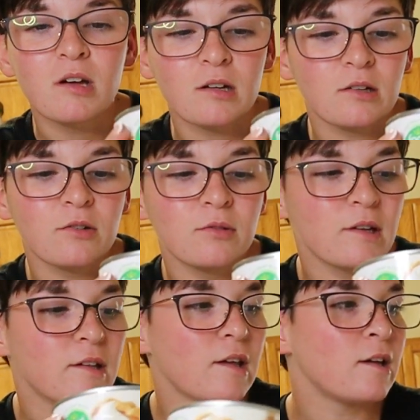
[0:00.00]
I don't know.
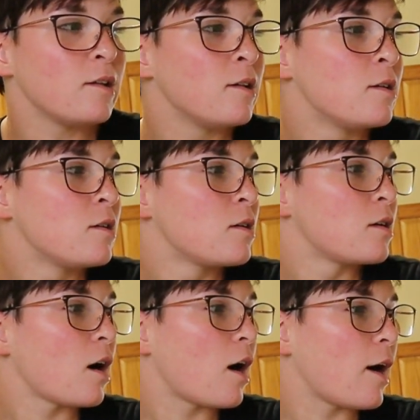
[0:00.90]
And then
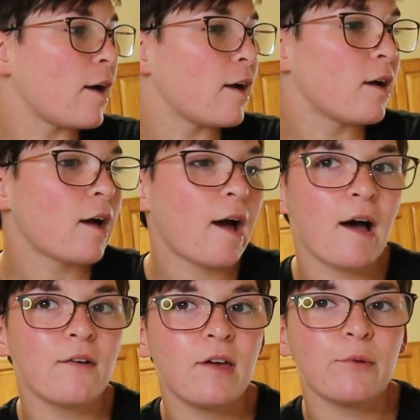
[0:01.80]
I
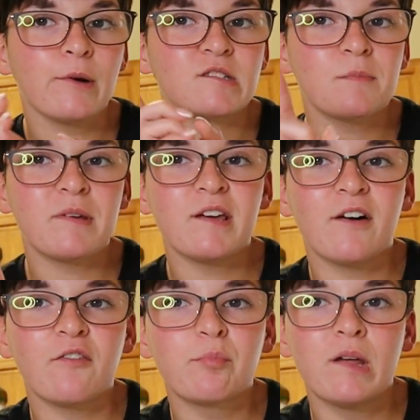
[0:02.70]
have a recipe
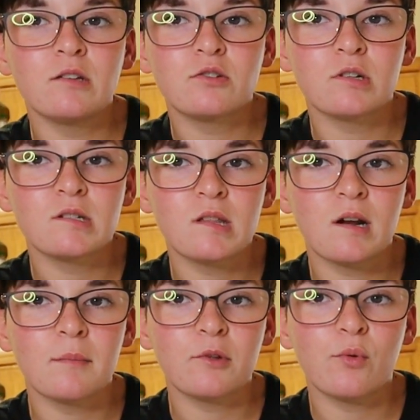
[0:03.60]
off Pinterest that
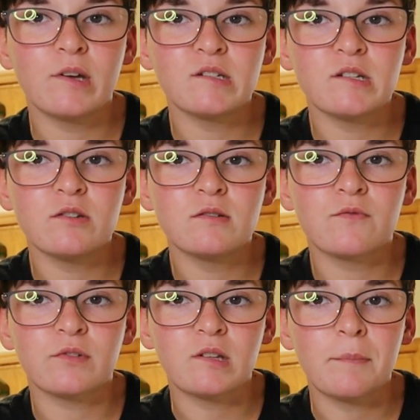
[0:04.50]
I'm going to use
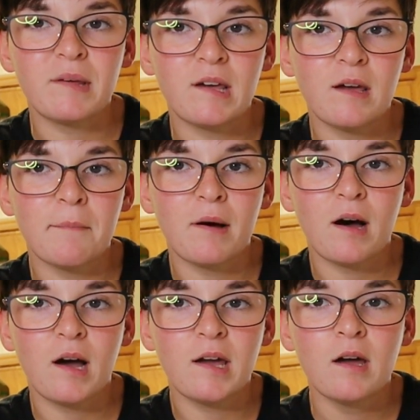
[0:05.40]
for the pecan
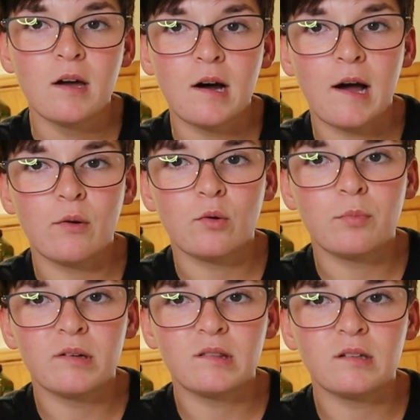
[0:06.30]
pie. I will
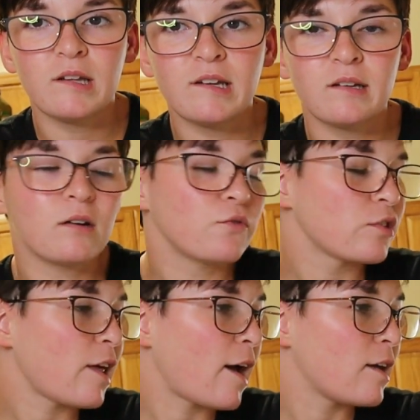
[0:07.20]
put the link down
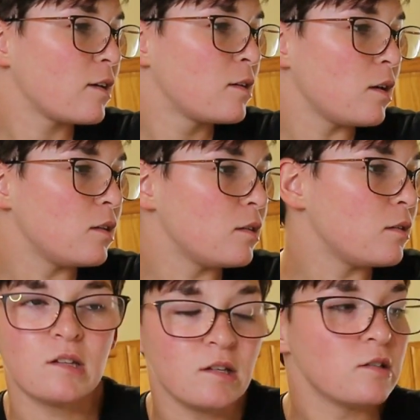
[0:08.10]
for that in
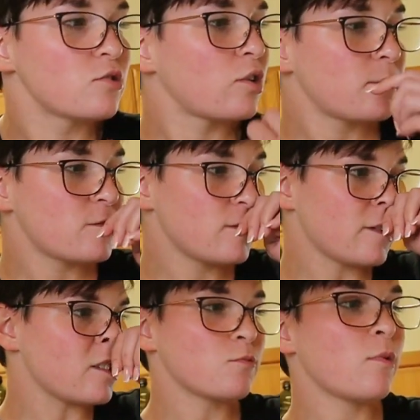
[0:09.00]
the description
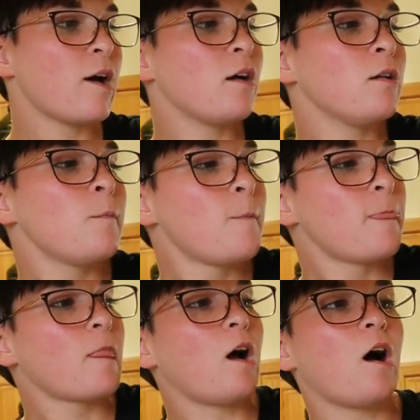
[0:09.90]
as well.
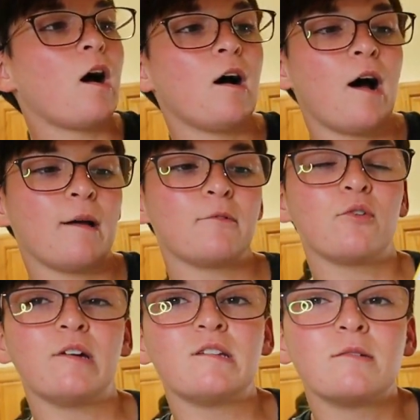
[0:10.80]
I'm
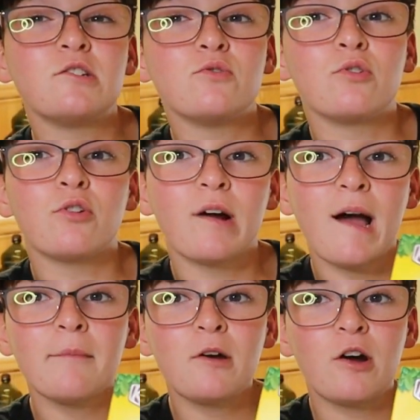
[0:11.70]
going to do
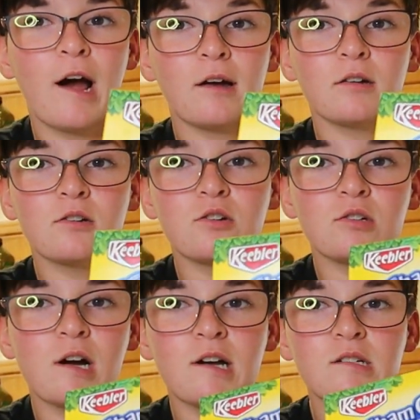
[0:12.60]
graham cracker
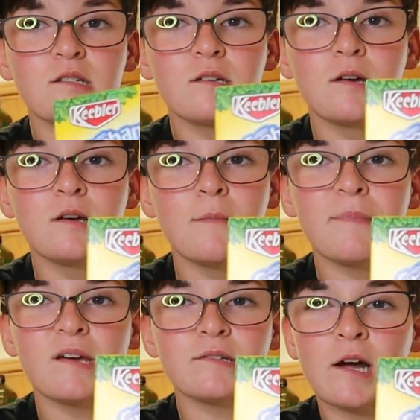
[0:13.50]
crust
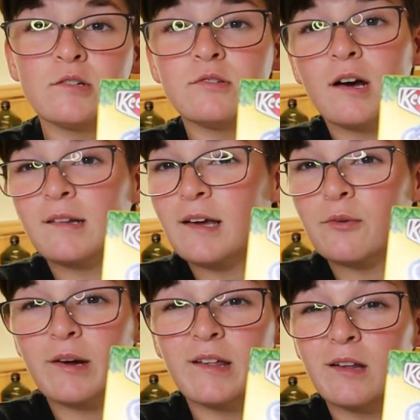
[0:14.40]
because I do not
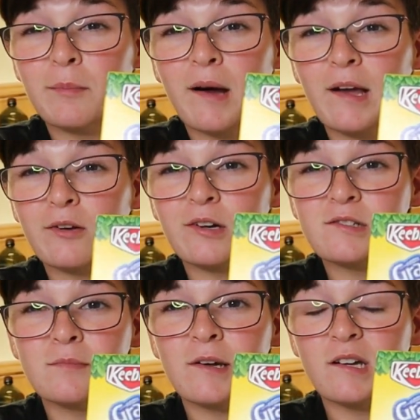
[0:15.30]
like regular pie
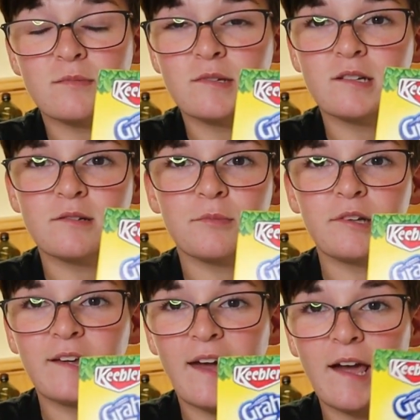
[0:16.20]
crust and my husband doesn't
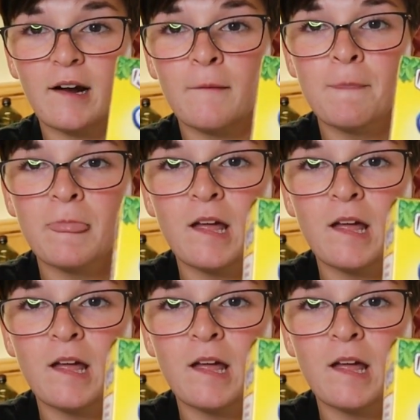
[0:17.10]
really care.